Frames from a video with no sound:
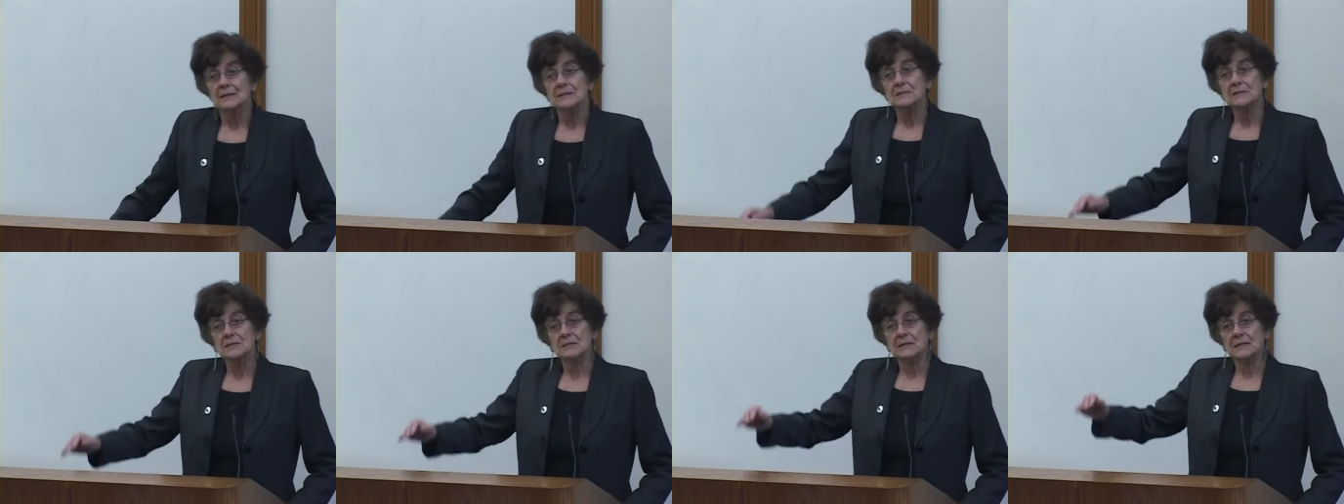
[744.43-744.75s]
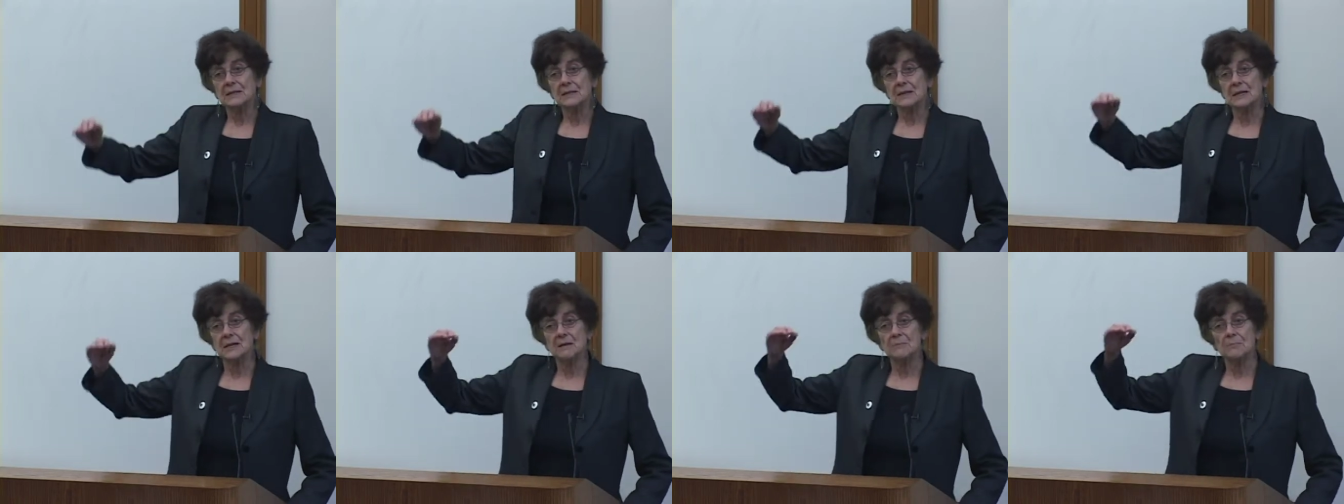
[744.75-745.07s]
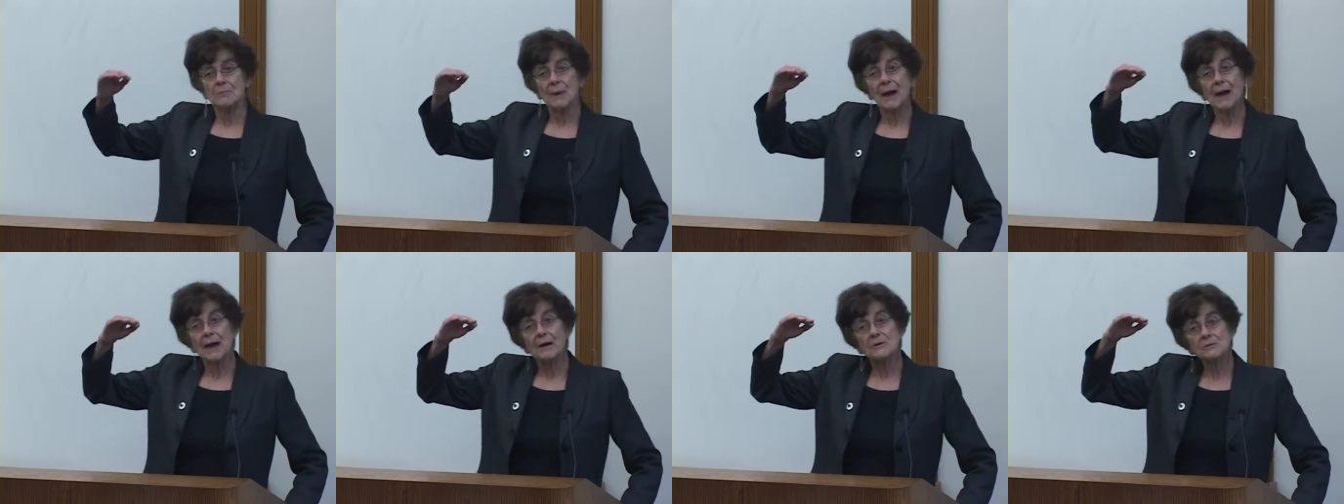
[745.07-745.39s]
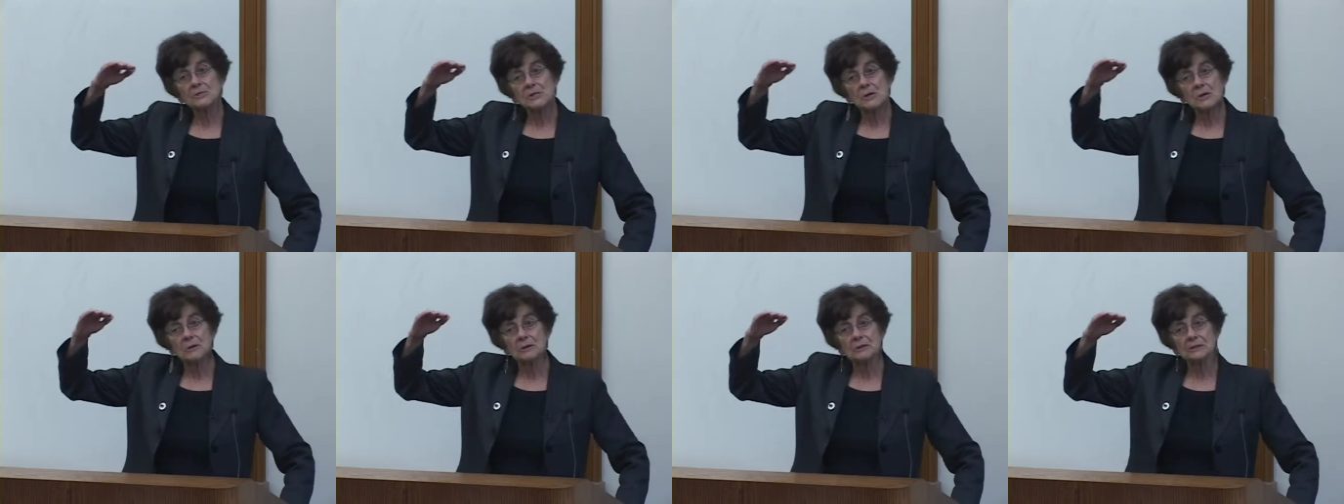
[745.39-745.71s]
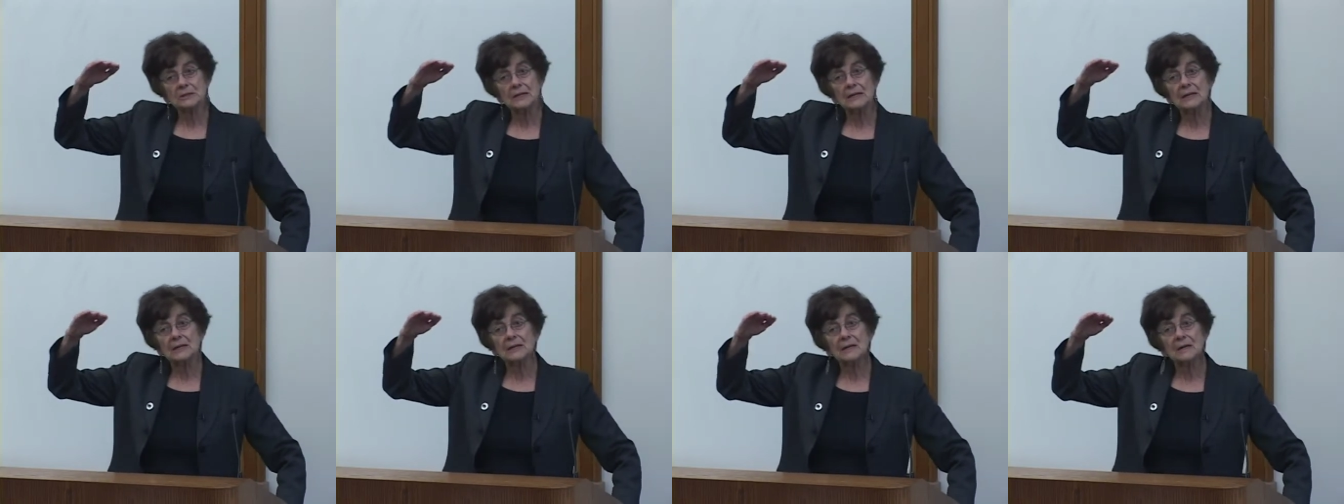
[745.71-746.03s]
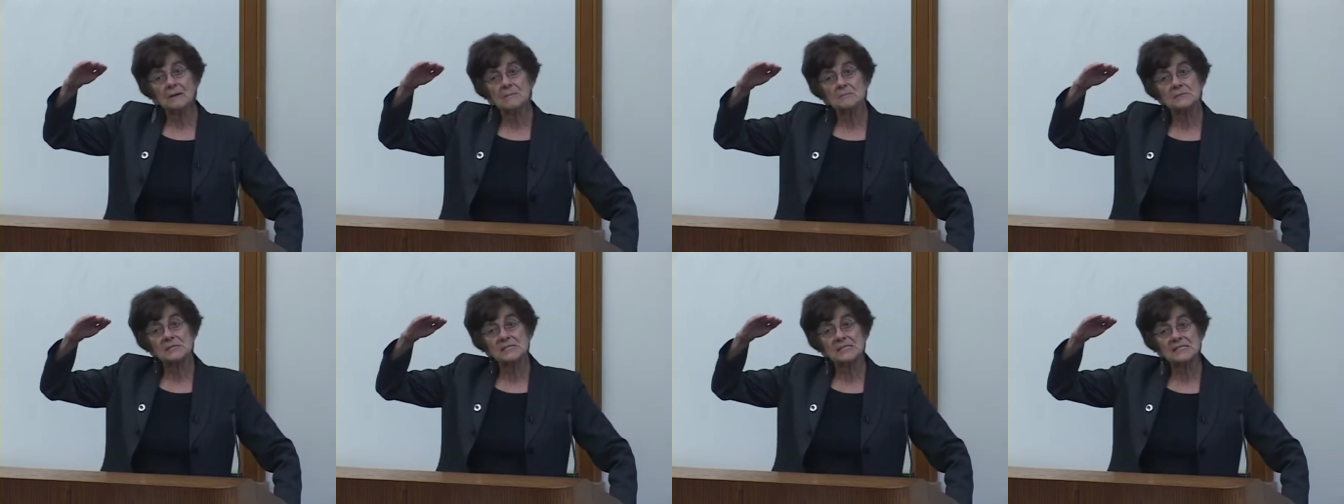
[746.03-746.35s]
To keep household
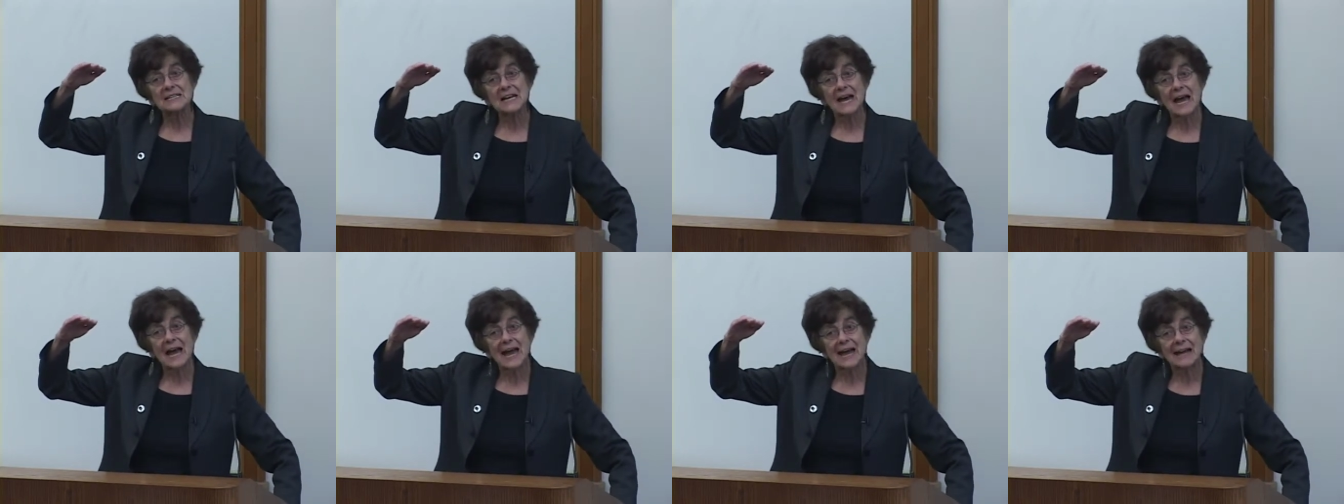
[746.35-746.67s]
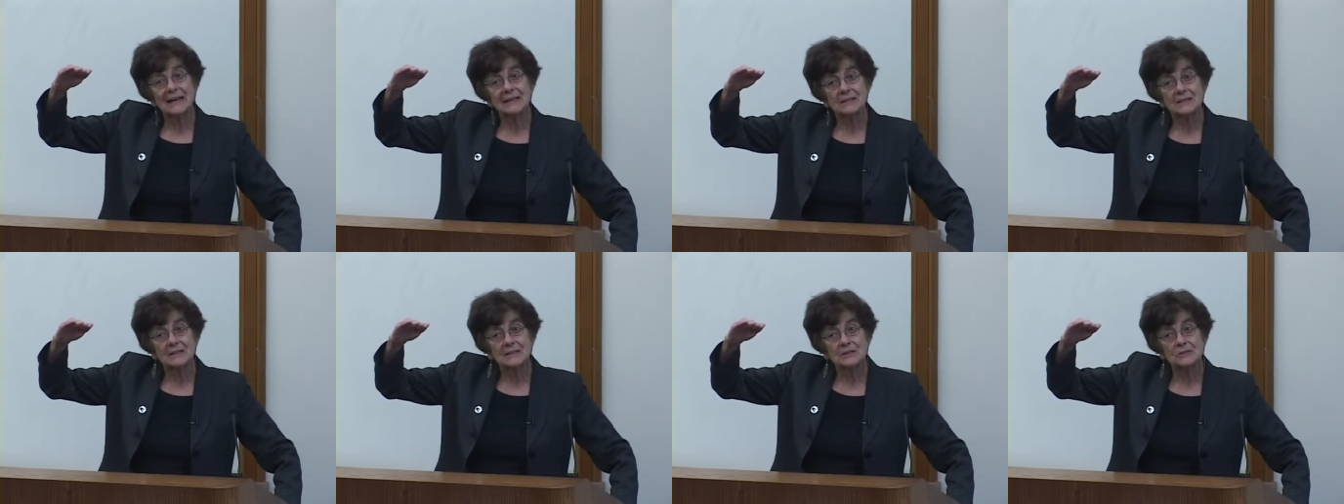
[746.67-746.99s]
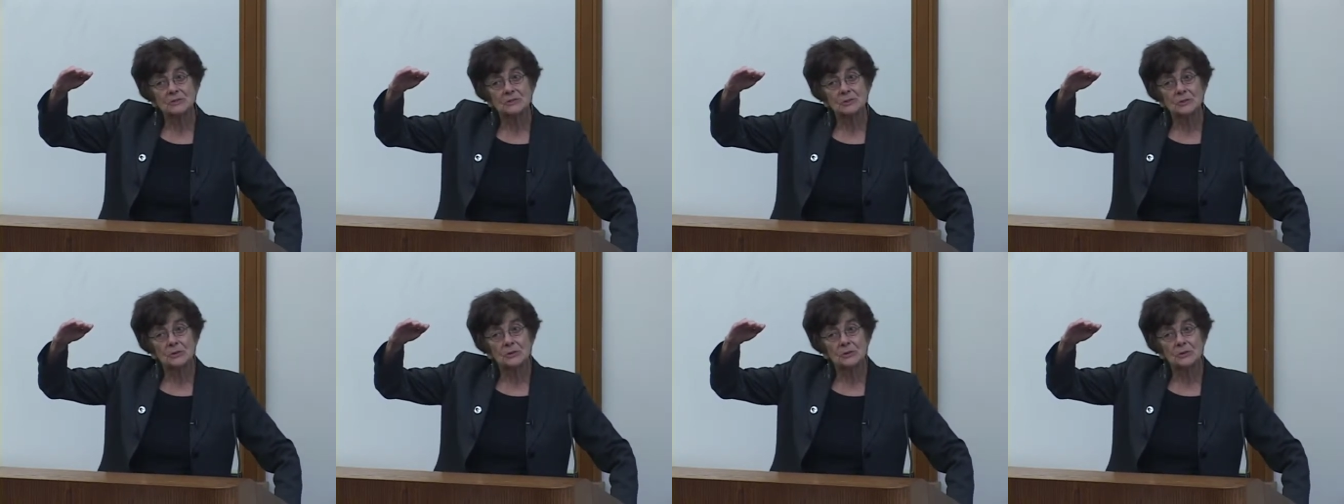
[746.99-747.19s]
income stagnant